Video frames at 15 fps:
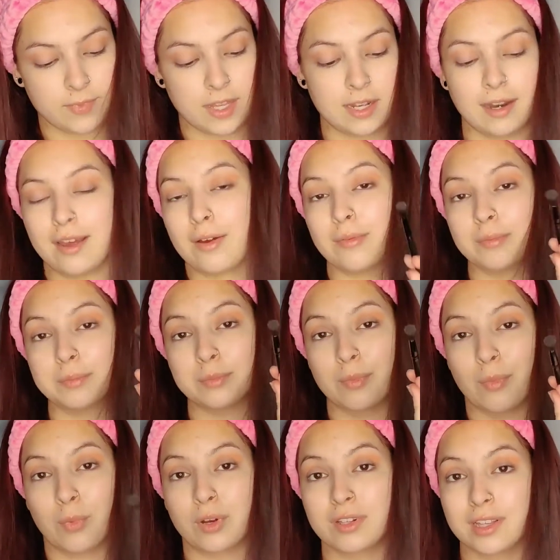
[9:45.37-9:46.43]
And now
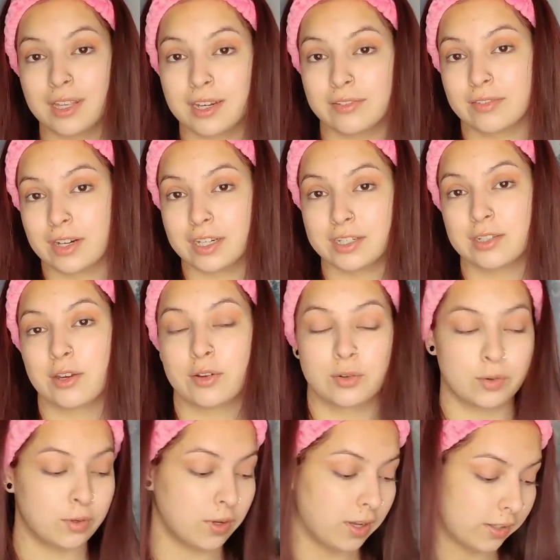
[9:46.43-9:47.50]
we're clean and ready to go
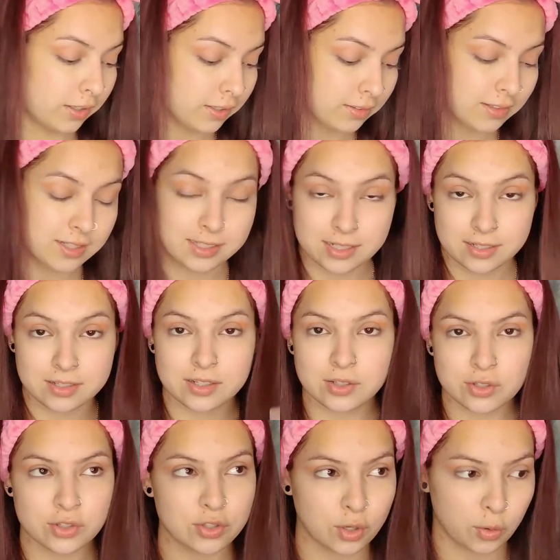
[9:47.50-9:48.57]
to a new color. This is
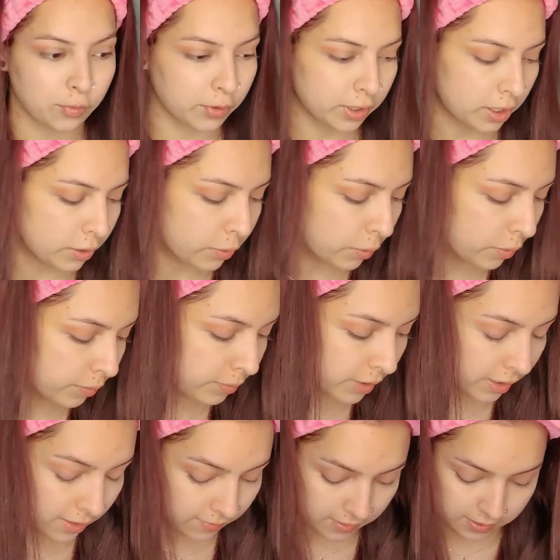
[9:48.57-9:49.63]
so freaking cool.
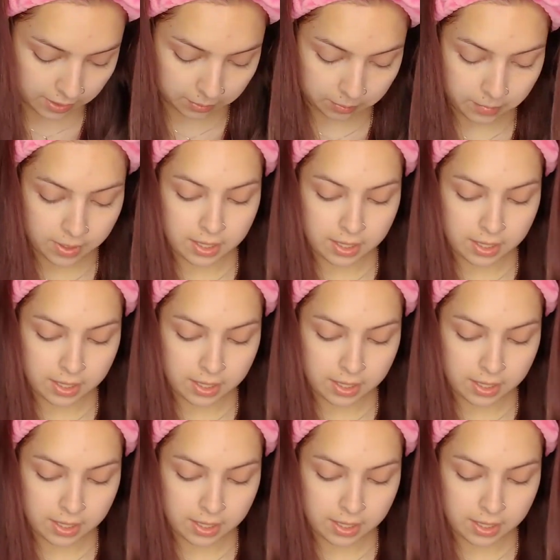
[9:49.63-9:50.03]
I love this thing.